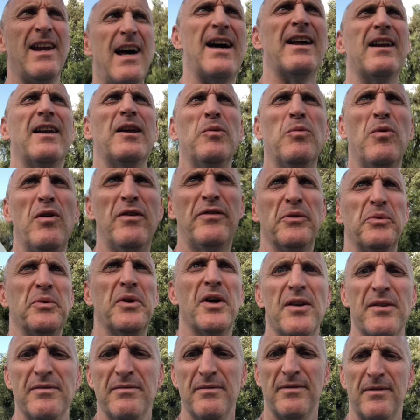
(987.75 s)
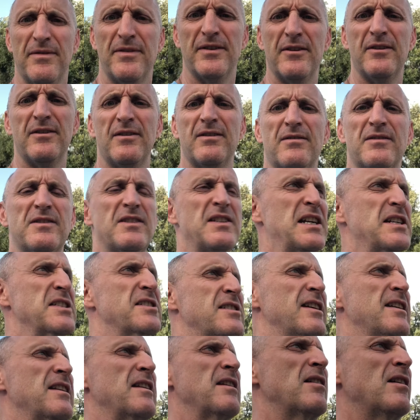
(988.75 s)
and utterly waffled on for
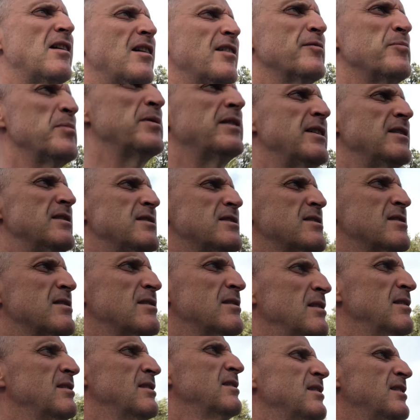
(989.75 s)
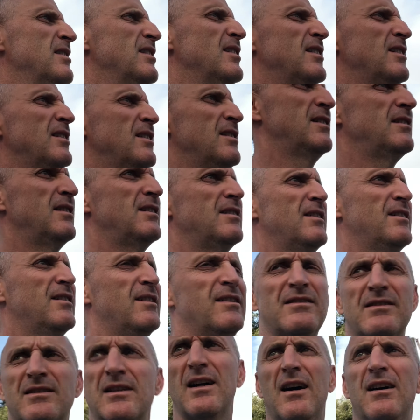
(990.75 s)
16 and a half minutes.
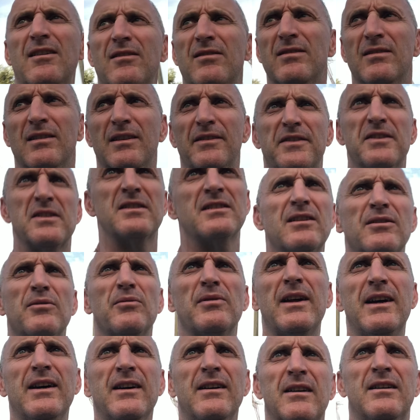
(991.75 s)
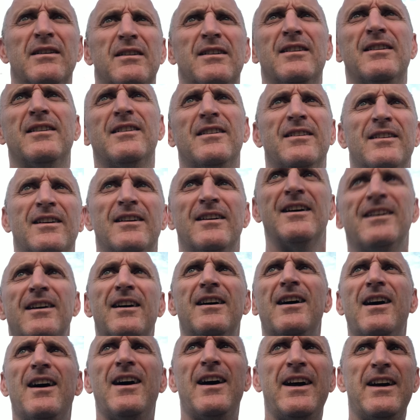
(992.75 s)
So, if you're still there,
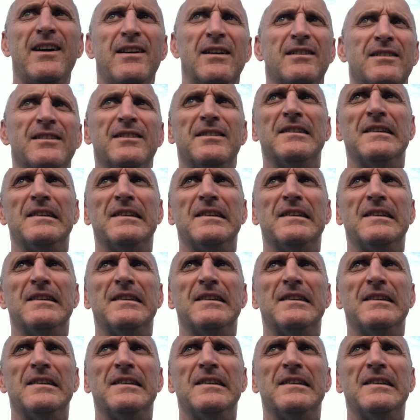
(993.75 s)
oh yeah.